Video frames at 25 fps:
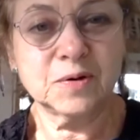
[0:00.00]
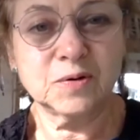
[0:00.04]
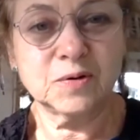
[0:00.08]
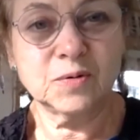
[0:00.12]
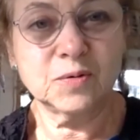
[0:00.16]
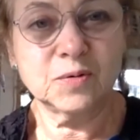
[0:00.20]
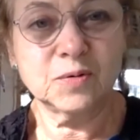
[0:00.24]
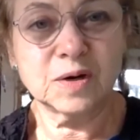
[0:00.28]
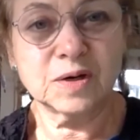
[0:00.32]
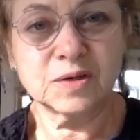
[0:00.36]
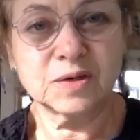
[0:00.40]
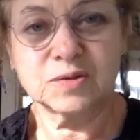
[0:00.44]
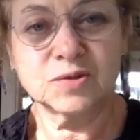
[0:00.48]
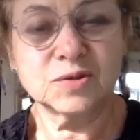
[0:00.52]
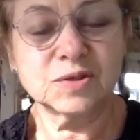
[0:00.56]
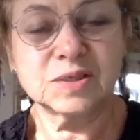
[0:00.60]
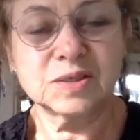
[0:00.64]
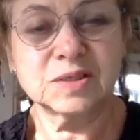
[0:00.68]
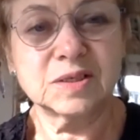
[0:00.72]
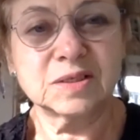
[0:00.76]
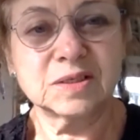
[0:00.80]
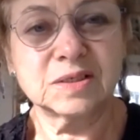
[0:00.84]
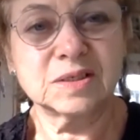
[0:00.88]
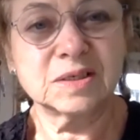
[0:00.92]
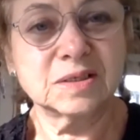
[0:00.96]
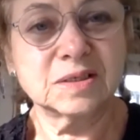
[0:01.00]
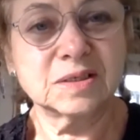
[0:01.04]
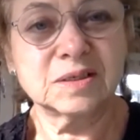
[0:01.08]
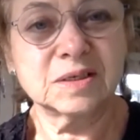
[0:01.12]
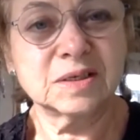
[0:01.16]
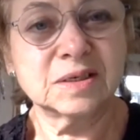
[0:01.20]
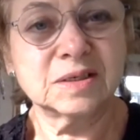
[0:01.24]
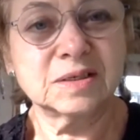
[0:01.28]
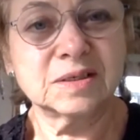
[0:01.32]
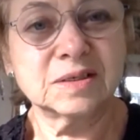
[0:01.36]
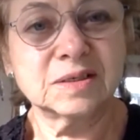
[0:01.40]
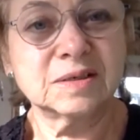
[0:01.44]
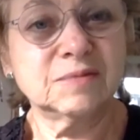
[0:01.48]
who are interested in,
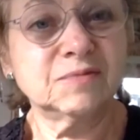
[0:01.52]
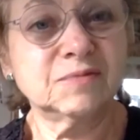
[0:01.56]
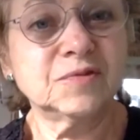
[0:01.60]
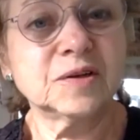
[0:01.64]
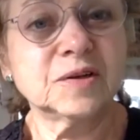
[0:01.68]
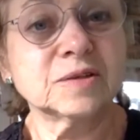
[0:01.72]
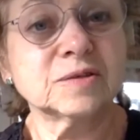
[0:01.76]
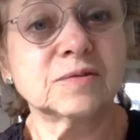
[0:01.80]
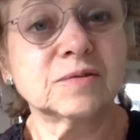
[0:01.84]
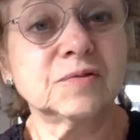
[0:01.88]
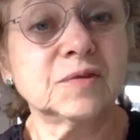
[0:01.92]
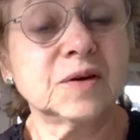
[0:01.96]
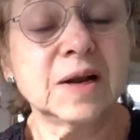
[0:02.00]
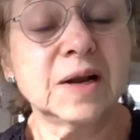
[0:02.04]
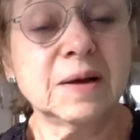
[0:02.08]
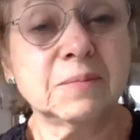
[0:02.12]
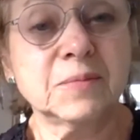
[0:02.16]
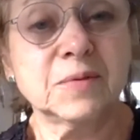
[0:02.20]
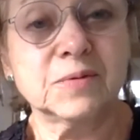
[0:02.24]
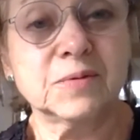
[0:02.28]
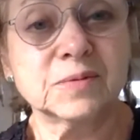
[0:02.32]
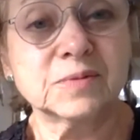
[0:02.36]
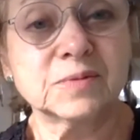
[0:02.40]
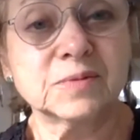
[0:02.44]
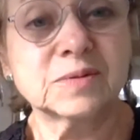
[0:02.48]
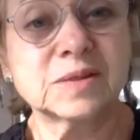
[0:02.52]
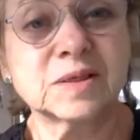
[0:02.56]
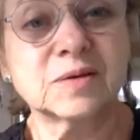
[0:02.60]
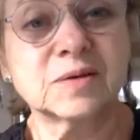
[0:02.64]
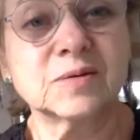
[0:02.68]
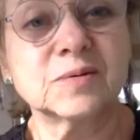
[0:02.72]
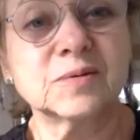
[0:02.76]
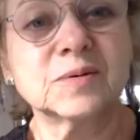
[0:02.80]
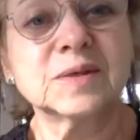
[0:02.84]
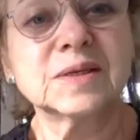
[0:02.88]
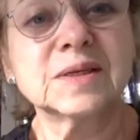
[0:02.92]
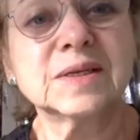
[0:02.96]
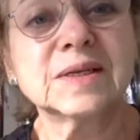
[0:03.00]
in the field of enamel. So
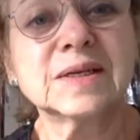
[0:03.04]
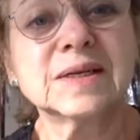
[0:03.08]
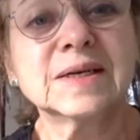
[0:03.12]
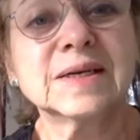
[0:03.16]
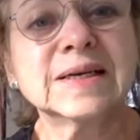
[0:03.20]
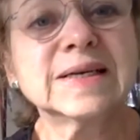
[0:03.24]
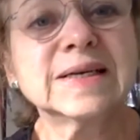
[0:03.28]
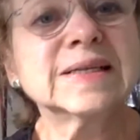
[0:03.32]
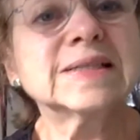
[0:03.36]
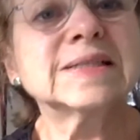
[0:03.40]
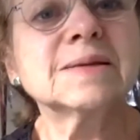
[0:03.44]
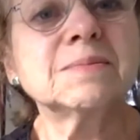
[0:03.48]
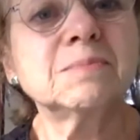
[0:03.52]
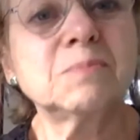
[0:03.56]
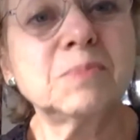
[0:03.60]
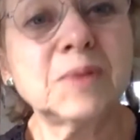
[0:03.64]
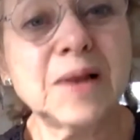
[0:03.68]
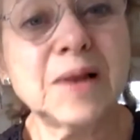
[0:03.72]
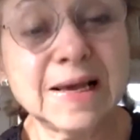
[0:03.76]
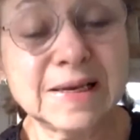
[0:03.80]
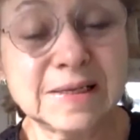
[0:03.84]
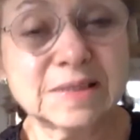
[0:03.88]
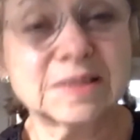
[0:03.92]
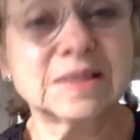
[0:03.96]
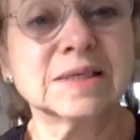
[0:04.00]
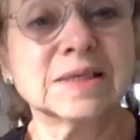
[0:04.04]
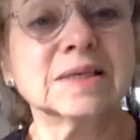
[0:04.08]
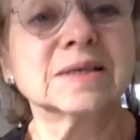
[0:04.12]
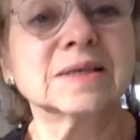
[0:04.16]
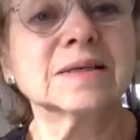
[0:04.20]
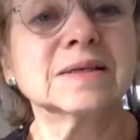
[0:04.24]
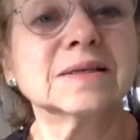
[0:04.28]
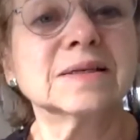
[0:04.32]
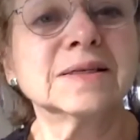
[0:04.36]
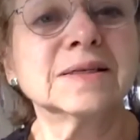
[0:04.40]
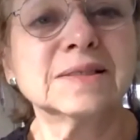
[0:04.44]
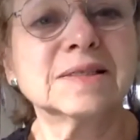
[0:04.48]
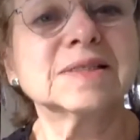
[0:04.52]
it's a blessing.
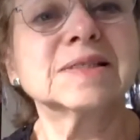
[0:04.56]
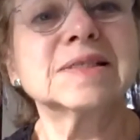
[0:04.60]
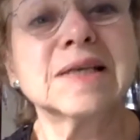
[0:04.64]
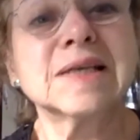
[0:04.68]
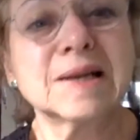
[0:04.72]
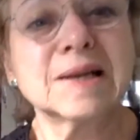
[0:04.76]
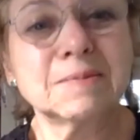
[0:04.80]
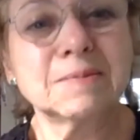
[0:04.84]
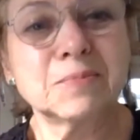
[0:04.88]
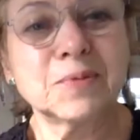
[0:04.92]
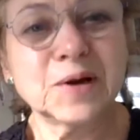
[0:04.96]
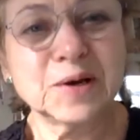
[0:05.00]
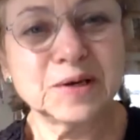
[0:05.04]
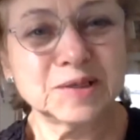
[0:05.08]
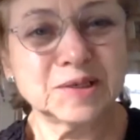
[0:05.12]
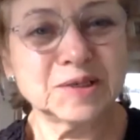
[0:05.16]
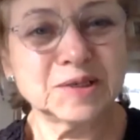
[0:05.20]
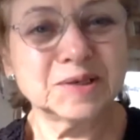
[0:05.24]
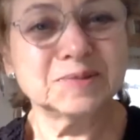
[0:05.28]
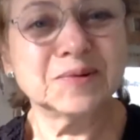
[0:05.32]
It's a celebration